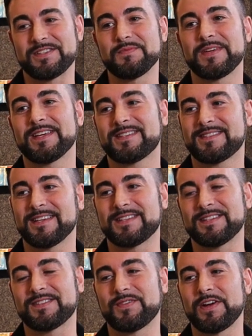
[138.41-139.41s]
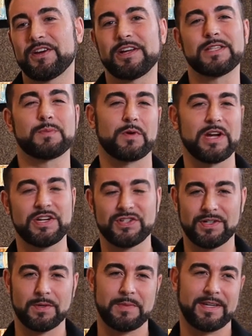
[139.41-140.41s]
to me it's very
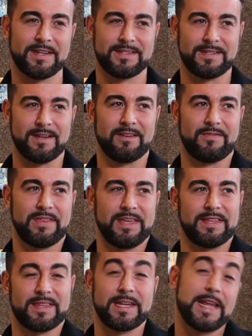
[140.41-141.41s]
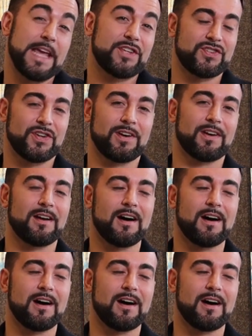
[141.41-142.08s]
inspirational because of the nature.